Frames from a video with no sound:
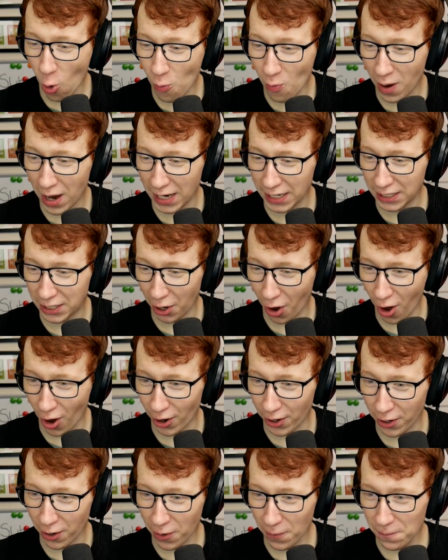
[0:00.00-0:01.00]
my
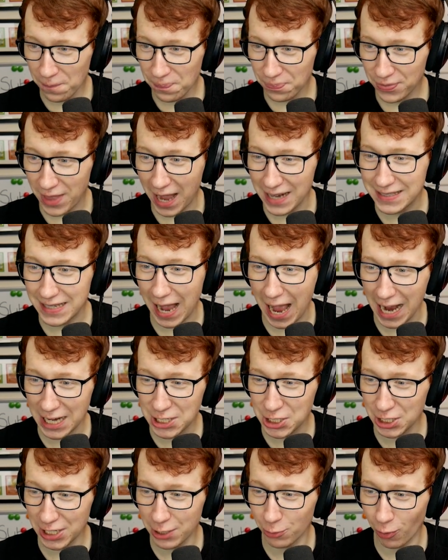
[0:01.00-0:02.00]
God. That's
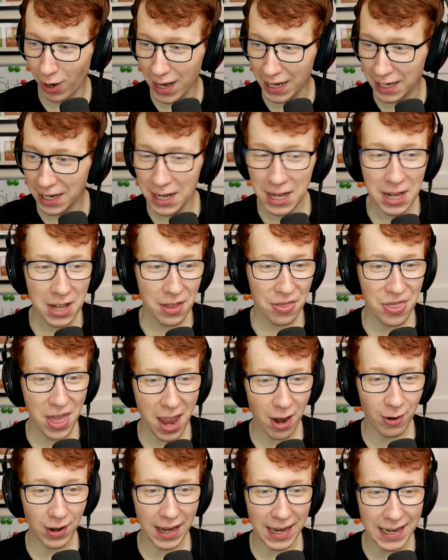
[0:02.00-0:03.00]
actually right.
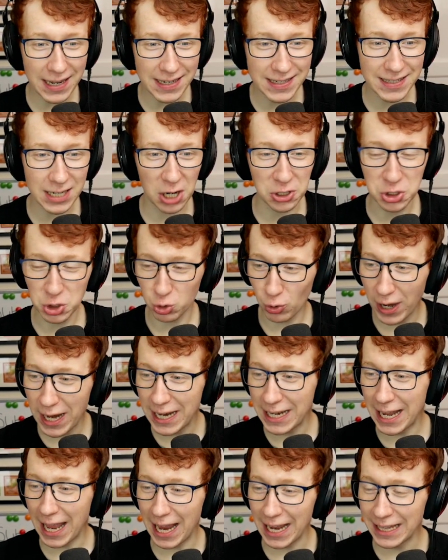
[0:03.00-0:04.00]
There is a
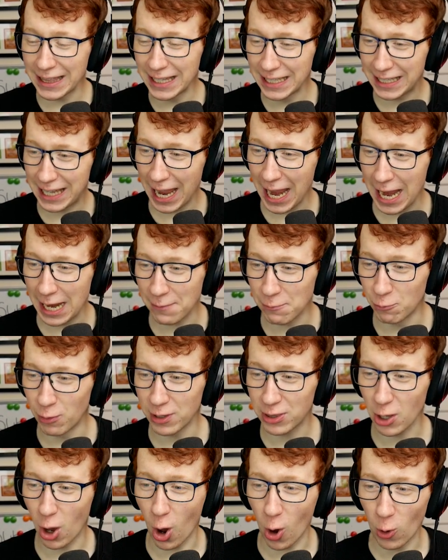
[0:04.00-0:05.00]
trade in the game
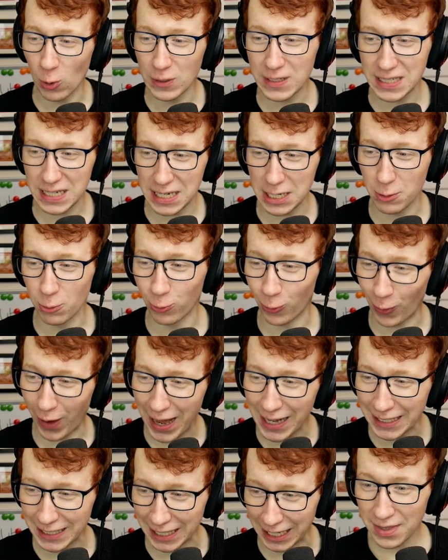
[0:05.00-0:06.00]
with the OT
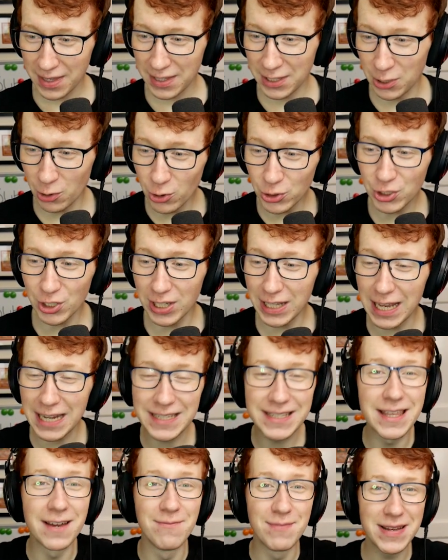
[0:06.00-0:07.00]
Rayleigh. Usually
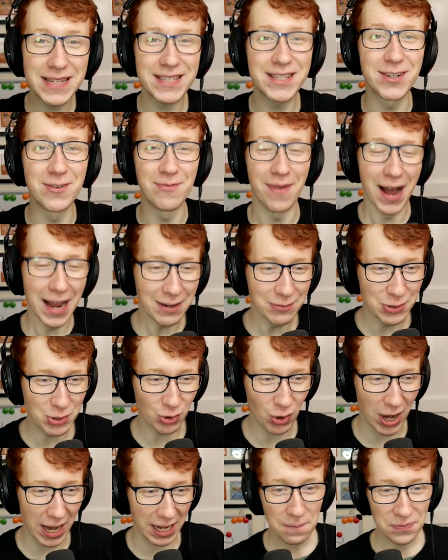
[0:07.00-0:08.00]
it's the Mr. Mime
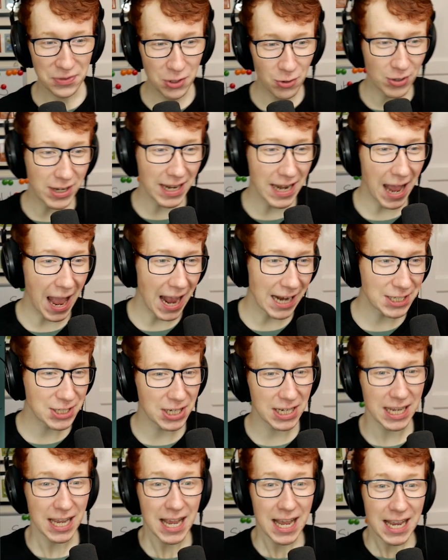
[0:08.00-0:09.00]
trade. You can
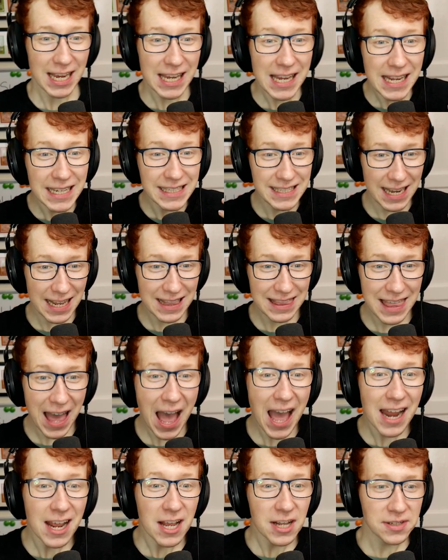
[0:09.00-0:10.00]
actually, he did
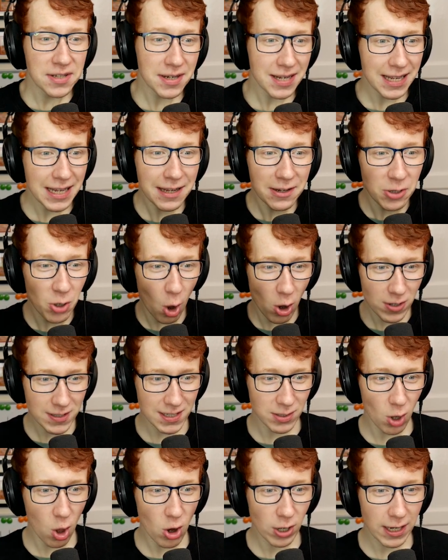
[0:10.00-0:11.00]
that? Did he
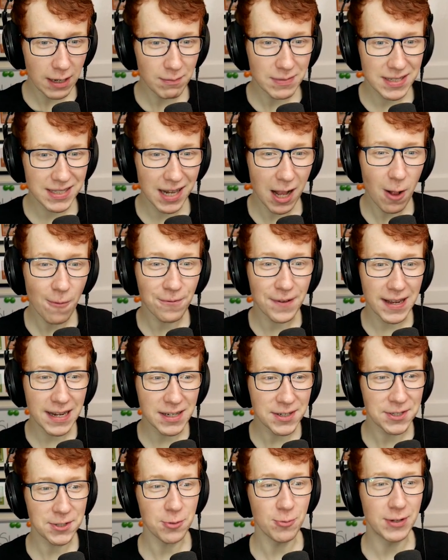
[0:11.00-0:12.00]
not lock himself
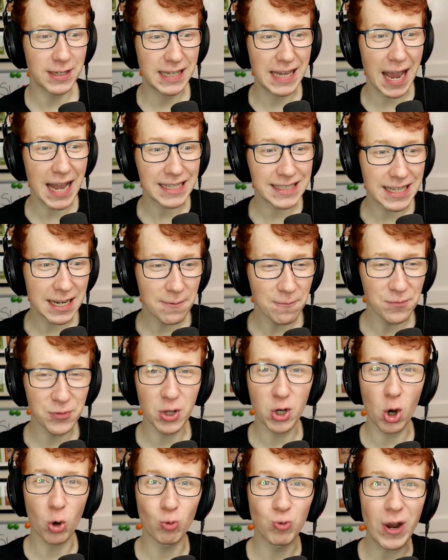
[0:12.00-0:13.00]
into getting
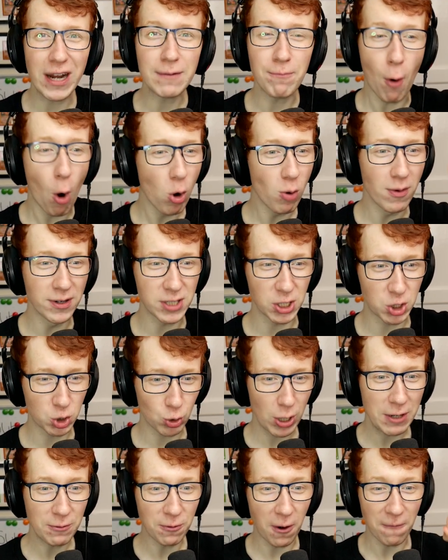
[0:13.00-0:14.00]
the correct Pokemon to
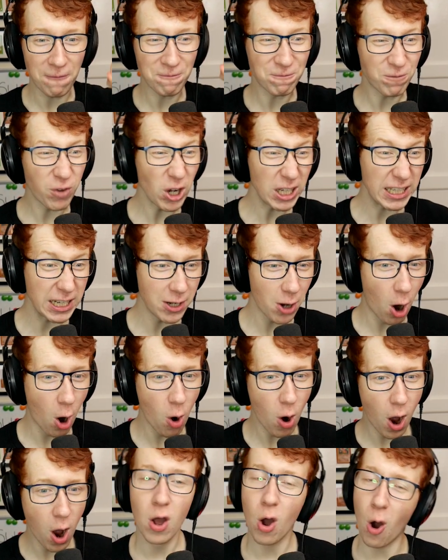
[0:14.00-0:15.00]
trade for a freaking
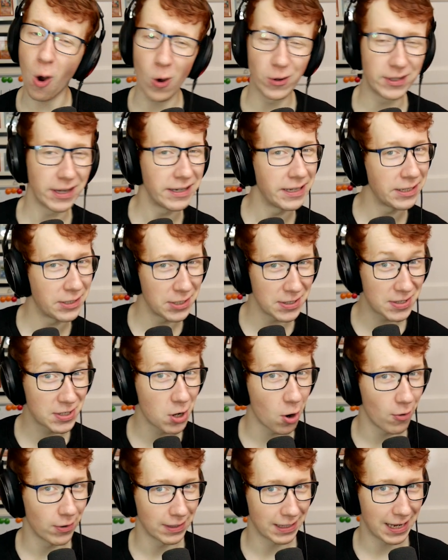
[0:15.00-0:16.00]
Ho-Oh? Or did he just
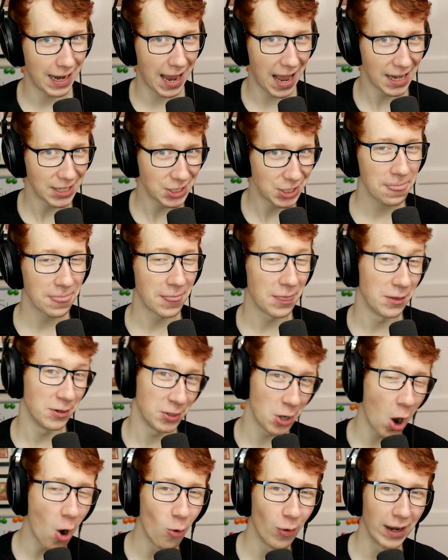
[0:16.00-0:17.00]
go and catch it?
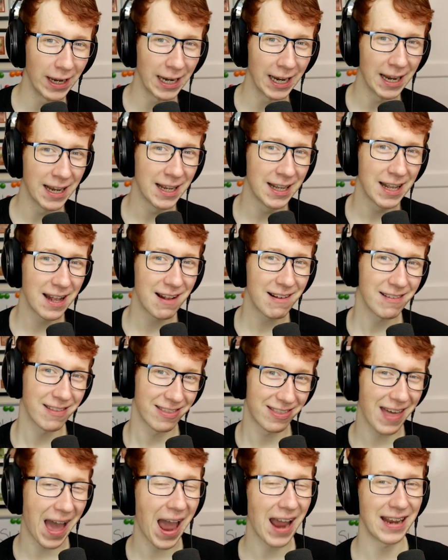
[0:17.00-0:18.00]
Knowing
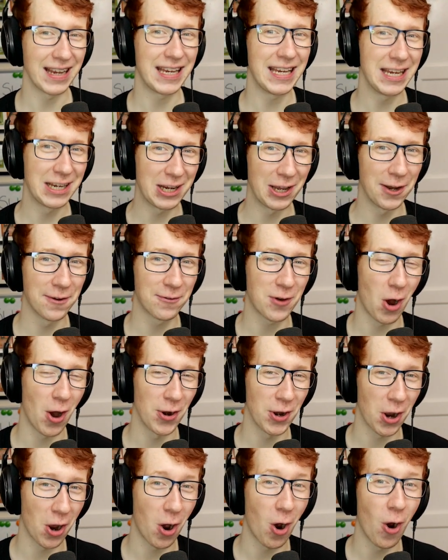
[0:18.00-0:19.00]
that he could have
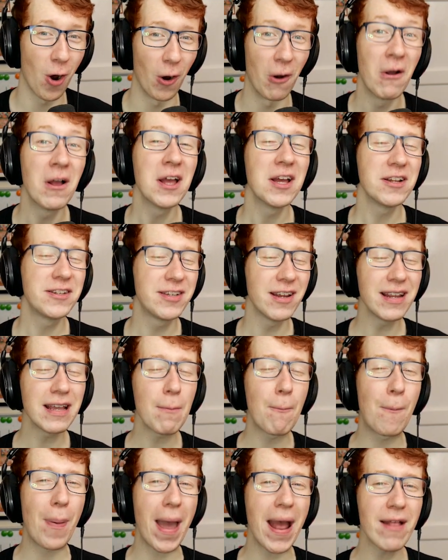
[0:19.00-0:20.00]
gotten a Ho-Oh. Did he
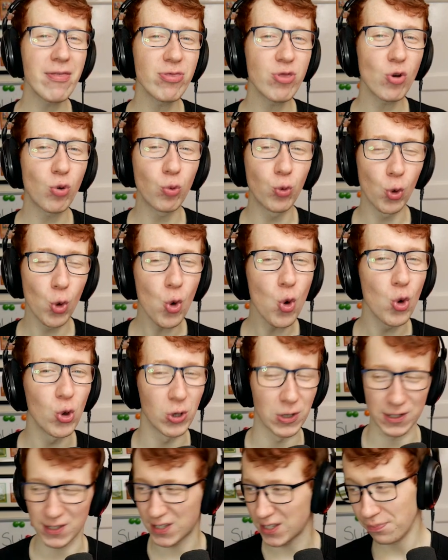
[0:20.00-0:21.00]
bend the
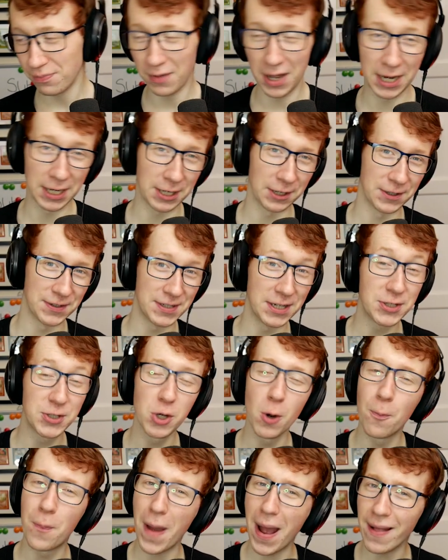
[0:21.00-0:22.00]
rules, Michael? Did
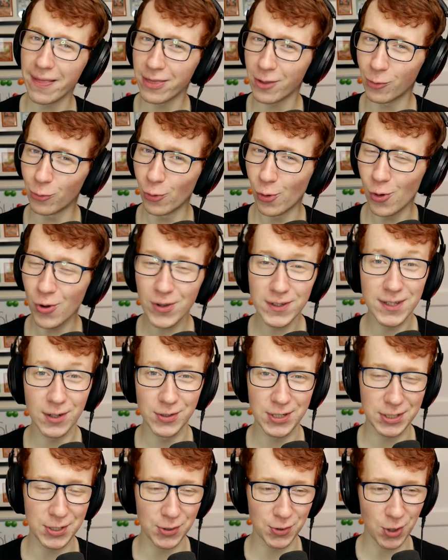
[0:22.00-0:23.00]
you bend the rules or
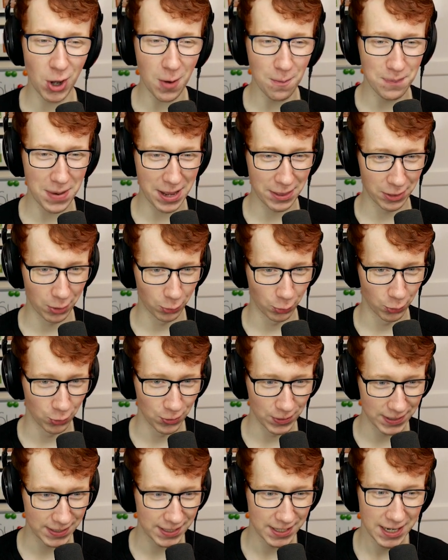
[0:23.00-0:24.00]
did you not bend the
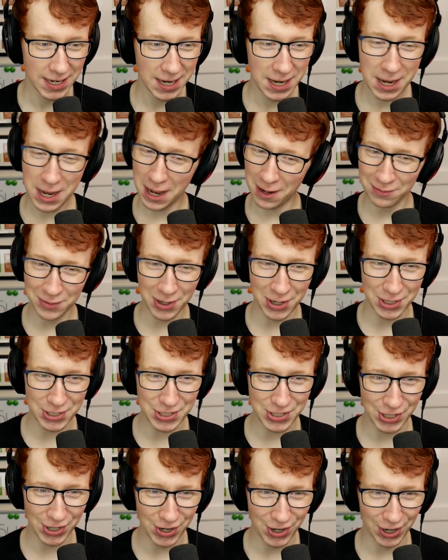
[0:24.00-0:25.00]
rules? I'm not
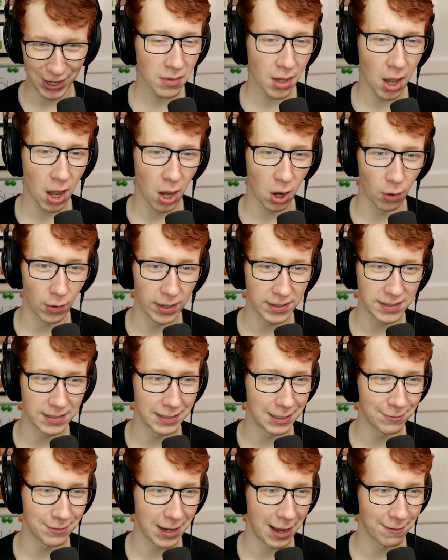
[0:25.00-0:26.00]
sure. Oh, it
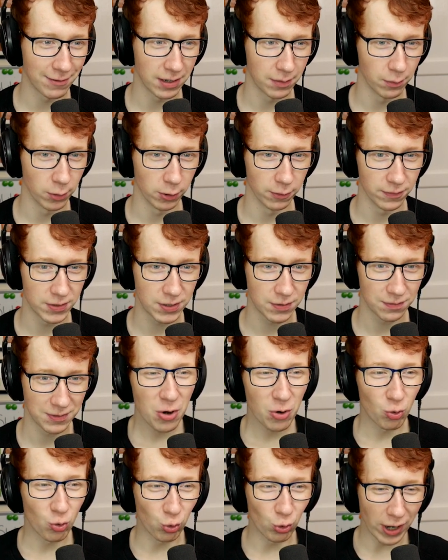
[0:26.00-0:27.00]
didn't even have any moves.
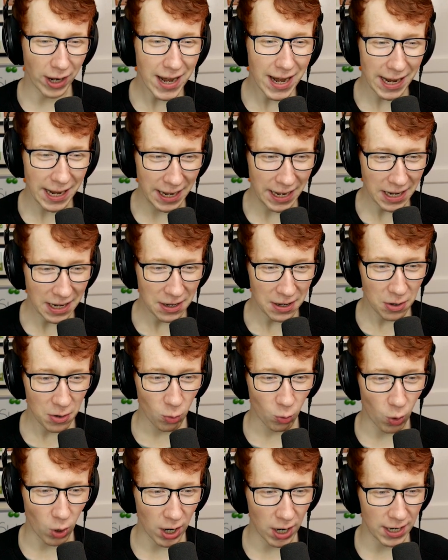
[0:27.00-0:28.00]
Rin
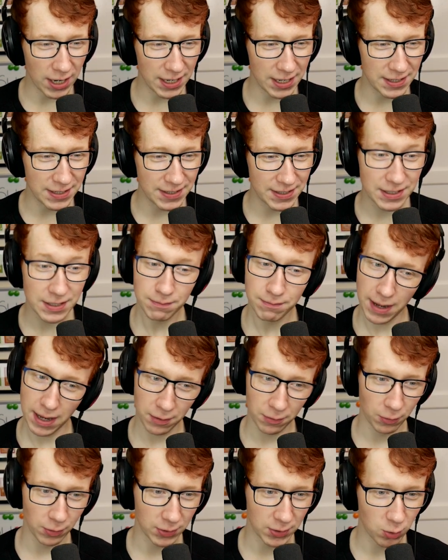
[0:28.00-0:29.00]
was
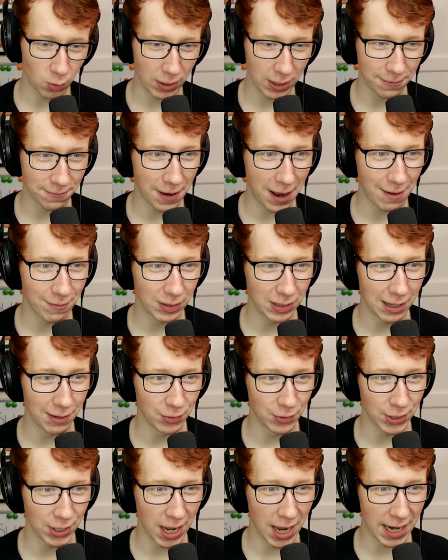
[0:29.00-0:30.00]
Menroot 25 at
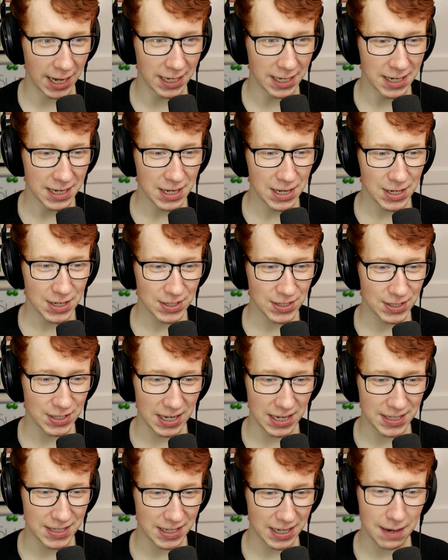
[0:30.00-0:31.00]
level 9,
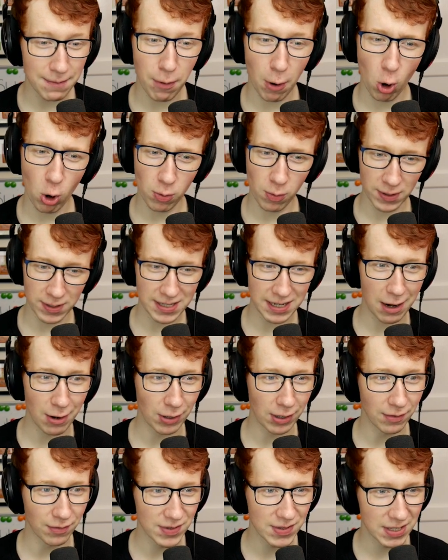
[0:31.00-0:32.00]
CC Pokemon Tower
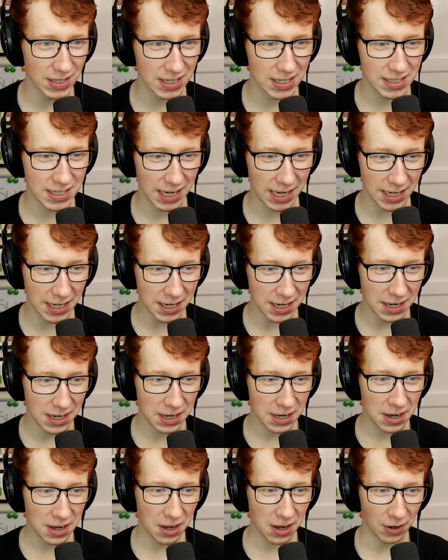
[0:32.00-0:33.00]
level 16.
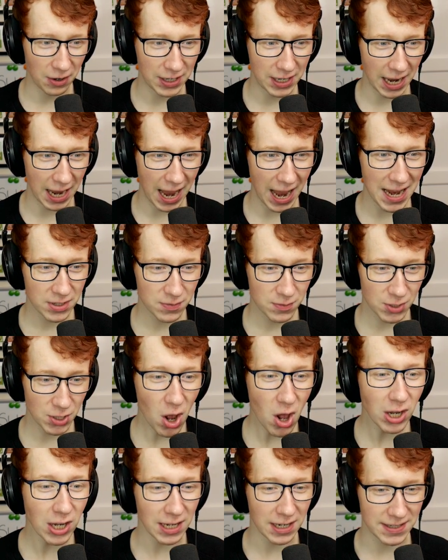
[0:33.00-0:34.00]
Okay,
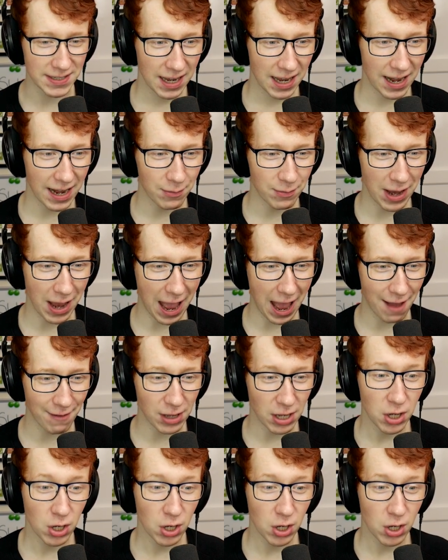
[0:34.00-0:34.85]
solid. And then we have